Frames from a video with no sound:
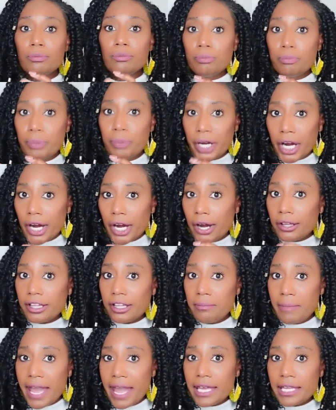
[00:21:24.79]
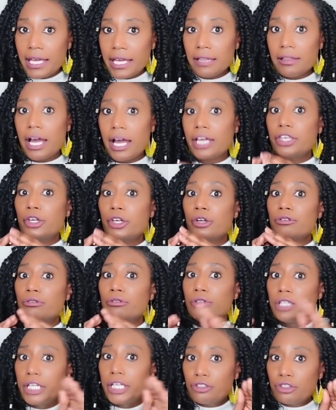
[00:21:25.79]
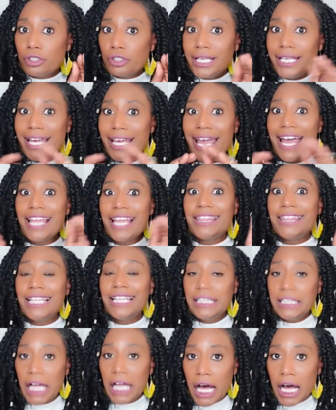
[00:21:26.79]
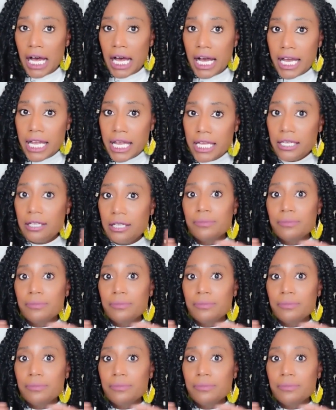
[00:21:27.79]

barely making it, like you're literally at the line,